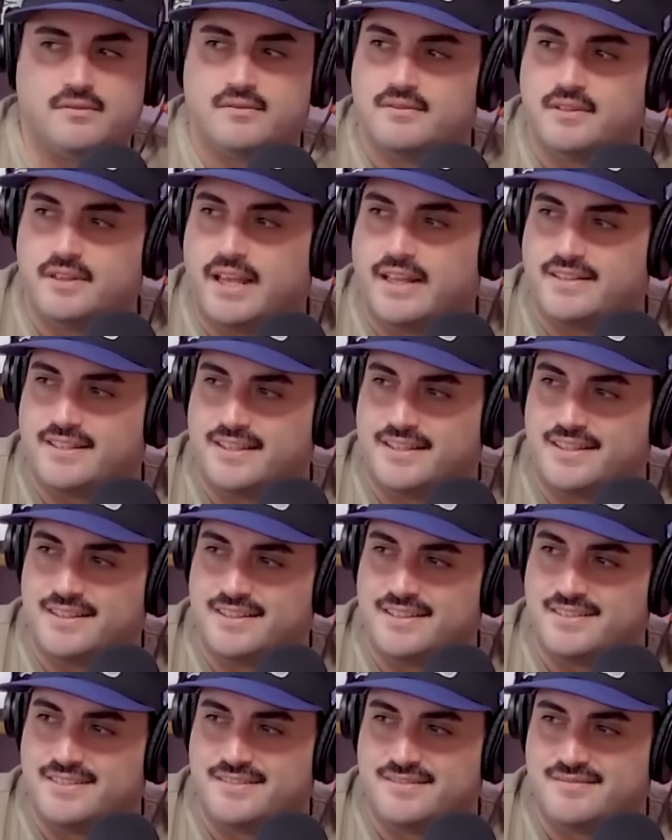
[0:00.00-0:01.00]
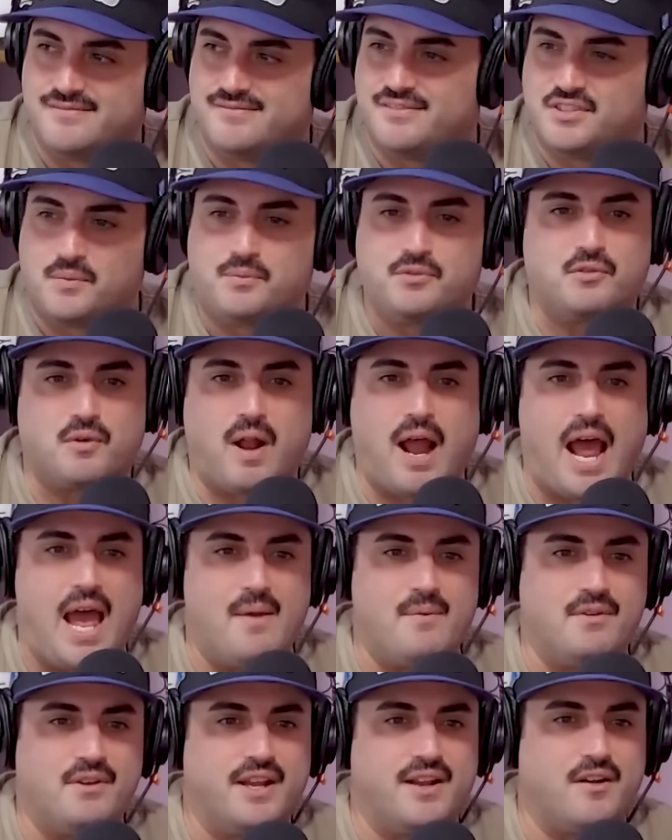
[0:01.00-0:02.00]
you get to
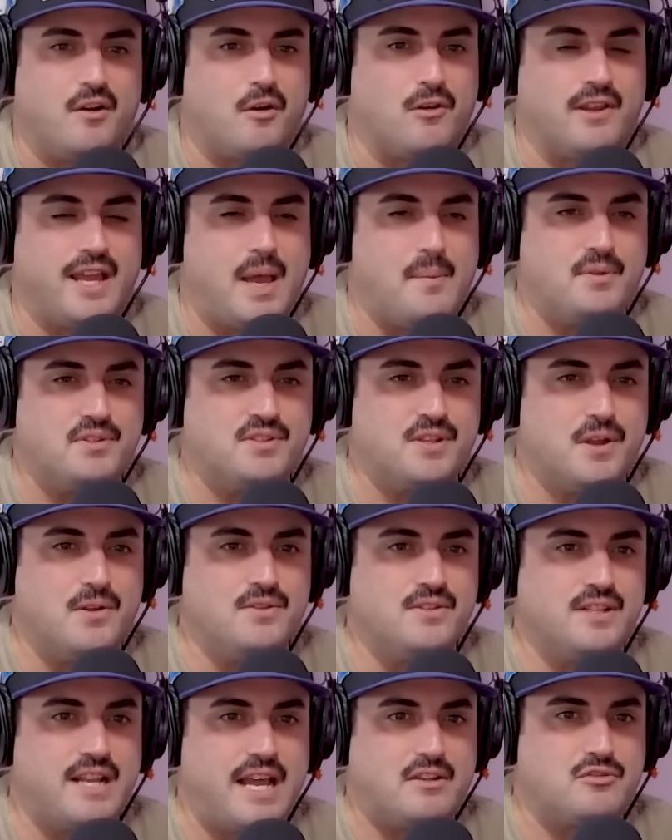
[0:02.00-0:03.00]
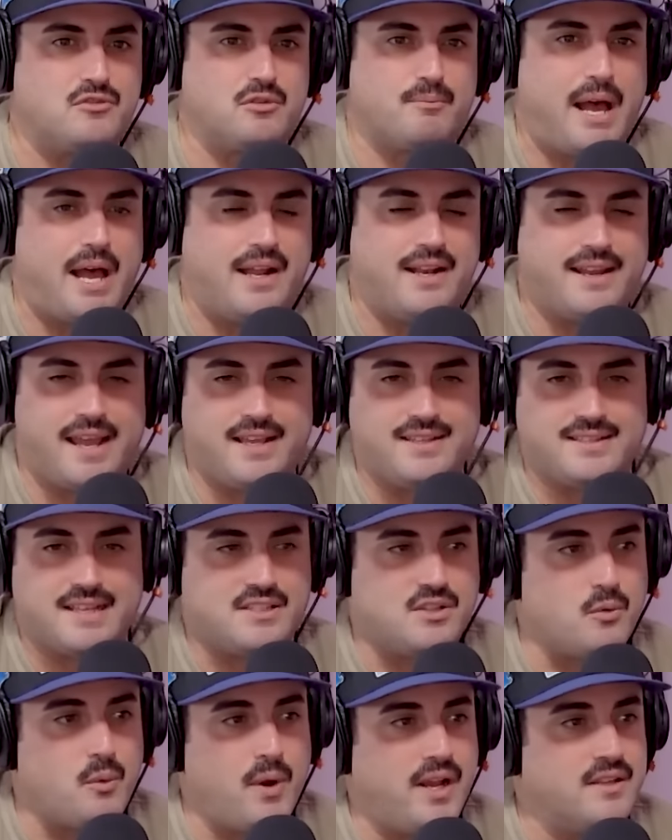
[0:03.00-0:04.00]
subscribe and you get early episodes and extra podcasts. That's a way to